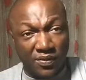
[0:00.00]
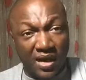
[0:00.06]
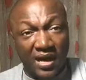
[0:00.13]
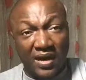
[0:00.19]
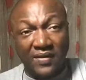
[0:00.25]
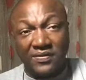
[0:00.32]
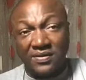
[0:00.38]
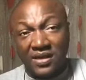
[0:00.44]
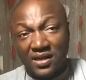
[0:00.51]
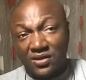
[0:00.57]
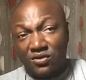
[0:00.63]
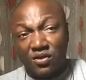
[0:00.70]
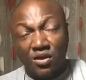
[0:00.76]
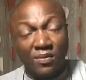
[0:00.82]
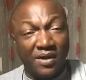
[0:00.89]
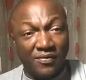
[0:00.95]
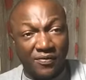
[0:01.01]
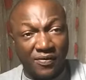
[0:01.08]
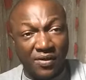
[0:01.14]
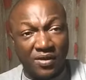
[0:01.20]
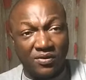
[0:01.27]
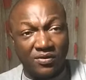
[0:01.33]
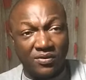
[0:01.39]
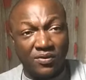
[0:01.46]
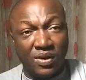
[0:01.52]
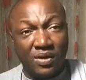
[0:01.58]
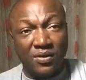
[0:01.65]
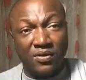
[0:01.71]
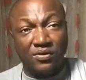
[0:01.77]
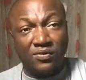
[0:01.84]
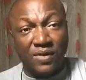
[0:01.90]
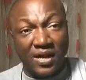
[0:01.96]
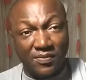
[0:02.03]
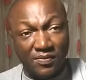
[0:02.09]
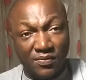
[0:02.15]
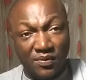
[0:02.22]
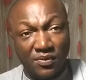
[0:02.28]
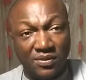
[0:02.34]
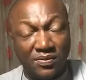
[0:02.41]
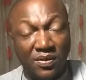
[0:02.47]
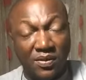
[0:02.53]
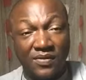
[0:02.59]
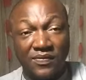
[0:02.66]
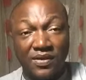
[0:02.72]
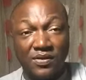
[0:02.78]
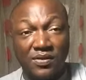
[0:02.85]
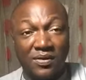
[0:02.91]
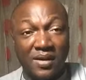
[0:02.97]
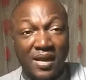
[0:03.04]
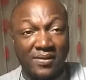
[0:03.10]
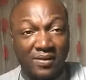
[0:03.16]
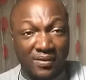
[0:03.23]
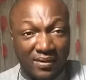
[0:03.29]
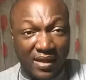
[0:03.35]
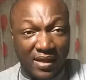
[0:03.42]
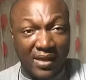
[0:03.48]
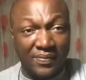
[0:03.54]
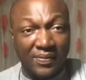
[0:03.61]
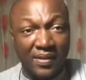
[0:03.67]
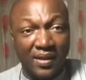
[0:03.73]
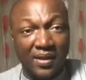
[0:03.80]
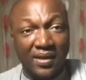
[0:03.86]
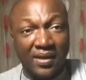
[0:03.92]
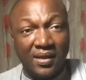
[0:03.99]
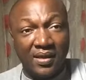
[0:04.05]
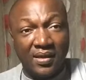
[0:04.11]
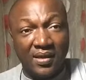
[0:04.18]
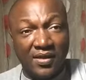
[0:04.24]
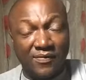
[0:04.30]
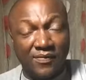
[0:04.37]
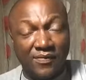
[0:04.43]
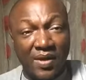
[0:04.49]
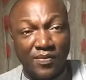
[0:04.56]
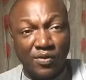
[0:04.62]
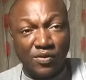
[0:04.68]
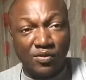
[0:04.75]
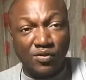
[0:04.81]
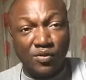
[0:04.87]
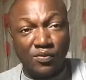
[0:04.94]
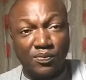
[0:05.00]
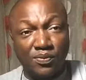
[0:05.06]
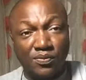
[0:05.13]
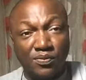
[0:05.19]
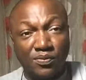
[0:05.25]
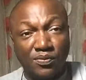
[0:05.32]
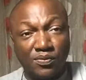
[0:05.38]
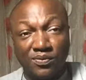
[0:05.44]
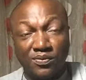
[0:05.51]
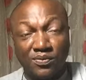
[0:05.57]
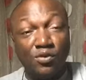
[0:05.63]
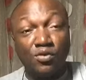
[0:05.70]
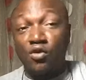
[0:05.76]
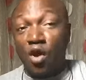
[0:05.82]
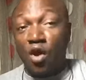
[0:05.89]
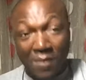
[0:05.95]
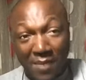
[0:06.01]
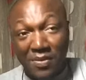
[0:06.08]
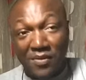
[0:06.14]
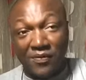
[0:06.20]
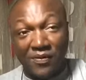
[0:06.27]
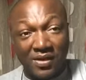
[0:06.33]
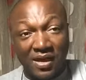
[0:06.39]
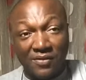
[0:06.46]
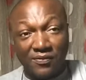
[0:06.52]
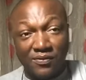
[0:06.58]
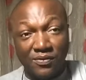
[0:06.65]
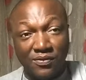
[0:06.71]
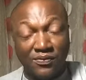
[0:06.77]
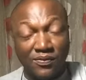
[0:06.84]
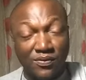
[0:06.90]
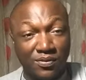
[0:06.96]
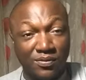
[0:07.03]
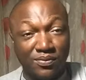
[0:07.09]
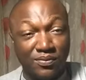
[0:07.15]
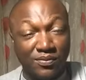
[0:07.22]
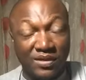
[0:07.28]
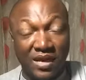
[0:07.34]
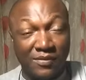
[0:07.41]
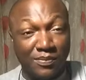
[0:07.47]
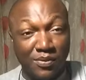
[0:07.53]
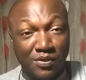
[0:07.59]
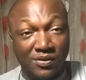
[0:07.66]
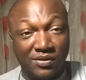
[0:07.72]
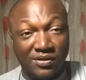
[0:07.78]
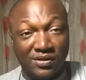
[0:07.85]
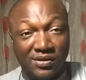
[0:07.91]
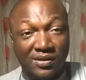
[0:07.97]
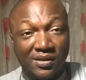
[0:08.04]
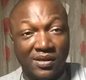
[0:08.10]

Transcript: I have said it to all my friends who are going to write books, but if they don't write on time, in my book, you should copy for their books.